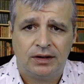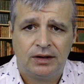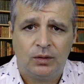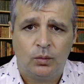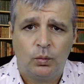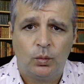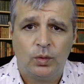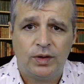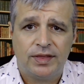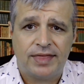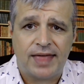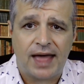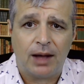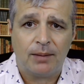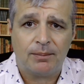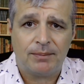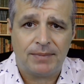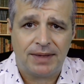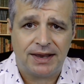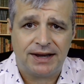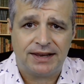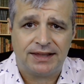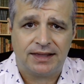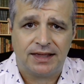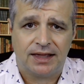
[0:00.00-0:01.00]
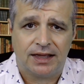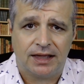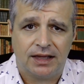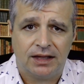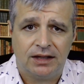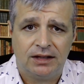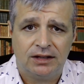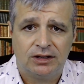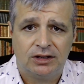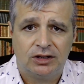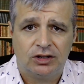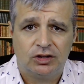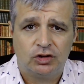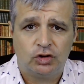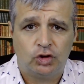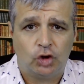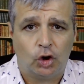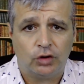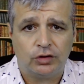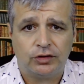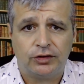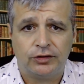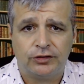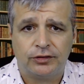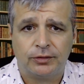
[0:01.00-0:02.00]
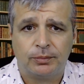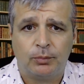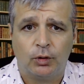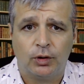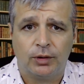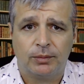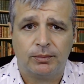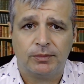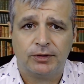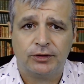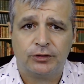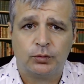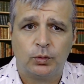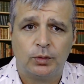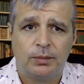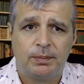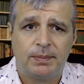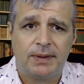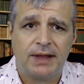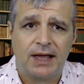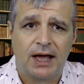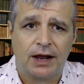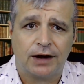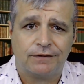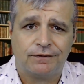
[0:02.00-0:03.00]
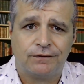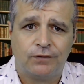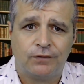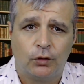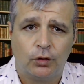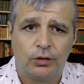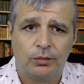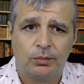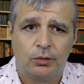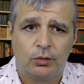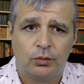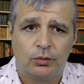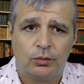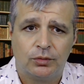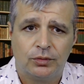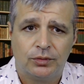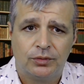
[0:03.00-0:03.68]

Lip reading: Without Medicare, doctors' appointments would be unaffordable.